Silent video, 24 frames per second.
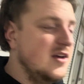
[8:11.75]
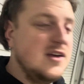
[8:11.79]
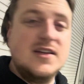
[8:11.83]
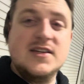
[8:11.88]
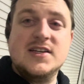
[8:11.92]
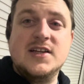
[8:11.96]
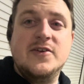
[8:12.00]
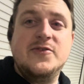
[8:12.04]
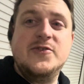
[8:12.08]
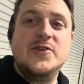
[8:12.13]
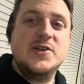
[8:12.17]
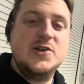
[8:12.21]

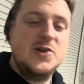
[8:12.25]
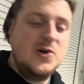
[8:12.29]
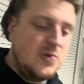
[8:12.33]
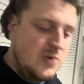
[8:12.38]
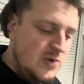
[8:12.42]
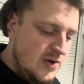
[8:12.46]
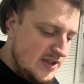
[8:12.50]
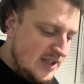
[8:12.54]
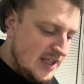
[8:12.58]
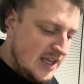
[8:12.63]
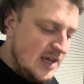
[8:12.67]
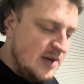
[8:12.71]
Definitely don't
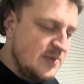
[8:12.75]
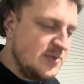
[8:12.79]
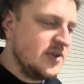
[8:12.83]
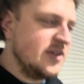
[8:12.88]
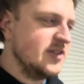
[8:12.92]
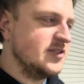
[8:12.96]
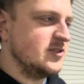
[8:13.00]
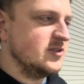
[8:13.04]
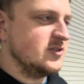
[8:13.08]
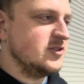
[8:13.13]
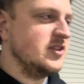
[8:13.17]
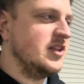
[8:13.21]
want that, because
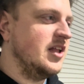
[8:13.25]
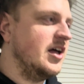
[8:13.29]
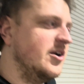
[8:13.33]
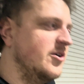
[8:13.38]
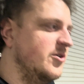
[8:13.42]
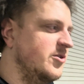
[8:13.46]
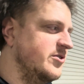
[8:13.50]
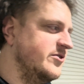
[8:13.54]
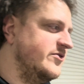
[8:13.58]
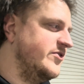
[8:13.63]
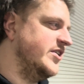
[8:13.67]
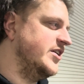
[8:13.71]
there's a lot of
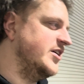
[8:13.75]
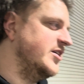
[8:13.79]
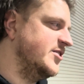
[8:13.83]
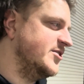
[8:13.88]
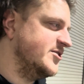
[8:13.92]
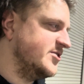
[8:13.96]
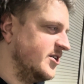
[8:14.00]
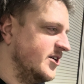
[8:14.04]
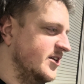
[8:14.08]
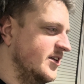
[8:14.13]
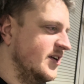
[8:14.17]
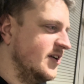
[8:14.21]
old videos
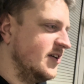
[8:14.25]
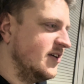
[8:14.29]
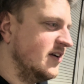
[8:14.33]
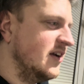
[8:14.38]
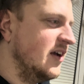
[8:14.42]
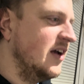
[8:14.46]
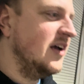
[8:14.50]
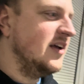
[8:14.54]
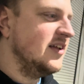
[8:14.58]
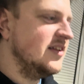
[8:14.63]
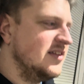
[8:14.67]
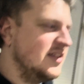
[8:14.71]
on here
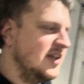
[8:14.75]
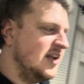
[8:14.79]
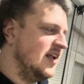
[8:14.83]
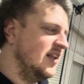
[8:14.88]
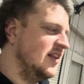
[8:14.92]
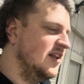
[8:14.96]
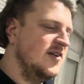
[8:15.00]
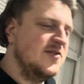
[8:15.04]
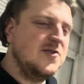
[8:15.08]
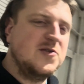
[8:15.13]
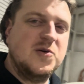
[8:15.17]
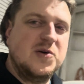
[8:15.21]
that I
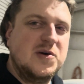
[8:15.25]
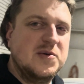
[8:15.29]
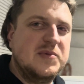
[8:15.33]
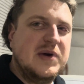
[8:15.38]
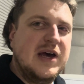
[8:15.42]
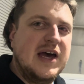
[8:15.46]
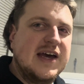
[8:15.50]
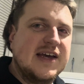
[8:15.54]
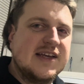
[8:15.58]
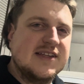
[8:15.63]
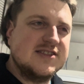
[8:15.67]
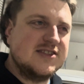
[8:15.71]
love going
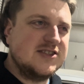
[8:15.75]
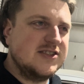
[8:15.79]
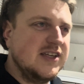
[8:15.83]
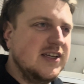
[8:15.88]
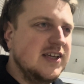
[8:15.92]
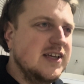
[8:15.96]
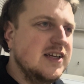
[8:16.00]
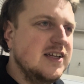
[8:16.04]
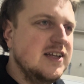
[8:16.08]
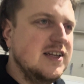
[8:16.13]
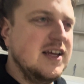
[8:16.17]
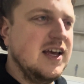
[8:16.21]
back and
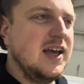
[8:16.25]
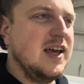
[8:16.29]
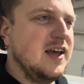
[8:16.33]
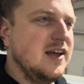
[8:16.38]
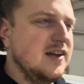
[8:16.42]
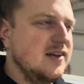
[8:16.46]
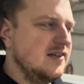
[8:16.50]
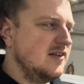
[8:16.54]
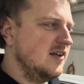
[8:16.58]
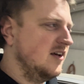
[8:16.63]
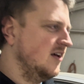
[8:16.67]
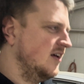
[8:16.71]
seeing. And